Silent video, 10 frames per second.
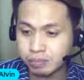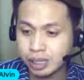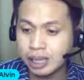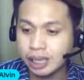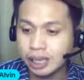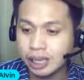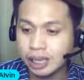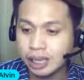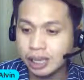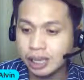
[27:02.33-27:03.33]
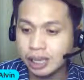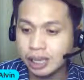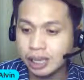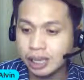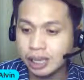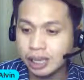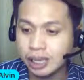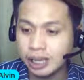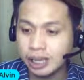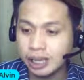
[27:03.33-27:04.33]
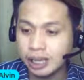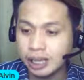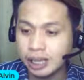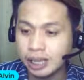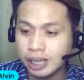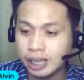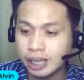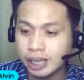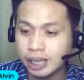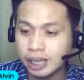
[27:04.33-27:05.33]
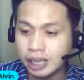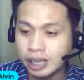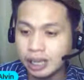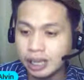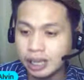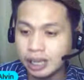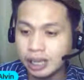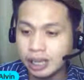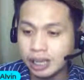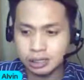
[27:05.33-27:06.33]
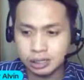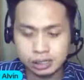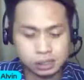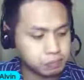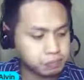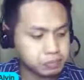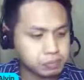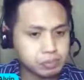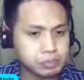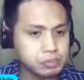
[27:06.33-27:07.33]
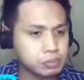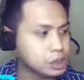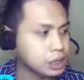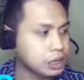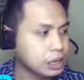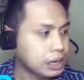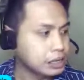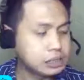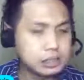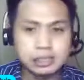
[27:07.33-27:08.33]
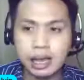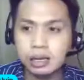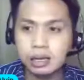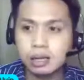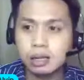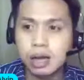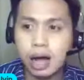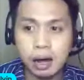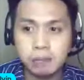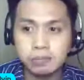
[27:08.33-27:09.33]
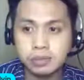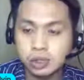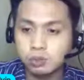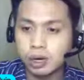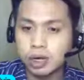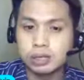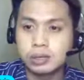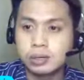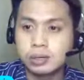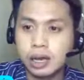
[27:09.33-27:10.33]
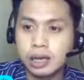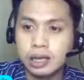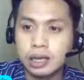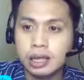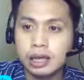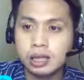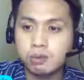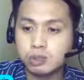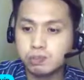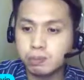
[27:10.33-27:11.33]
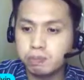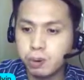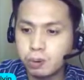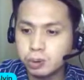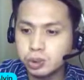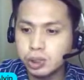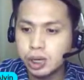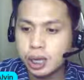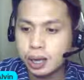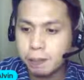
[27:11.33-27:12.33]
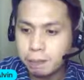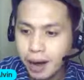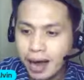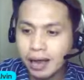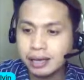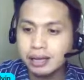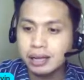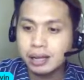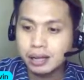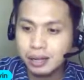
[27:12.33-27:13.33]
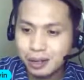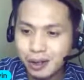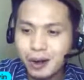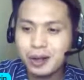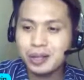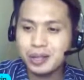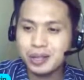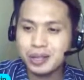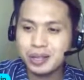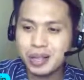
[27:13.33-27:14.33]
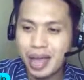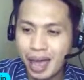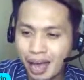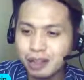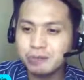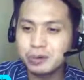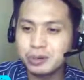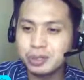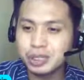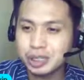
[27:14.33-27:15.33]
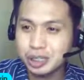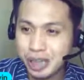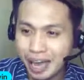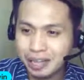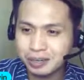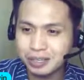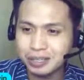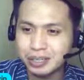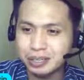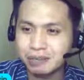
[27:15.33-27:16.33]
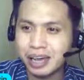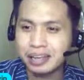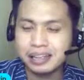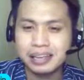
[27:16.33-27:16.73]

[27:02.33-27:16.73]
It is also a one-way communication process. Just like this one, okay? It was proposed by Claude Elwood Shannon, all right?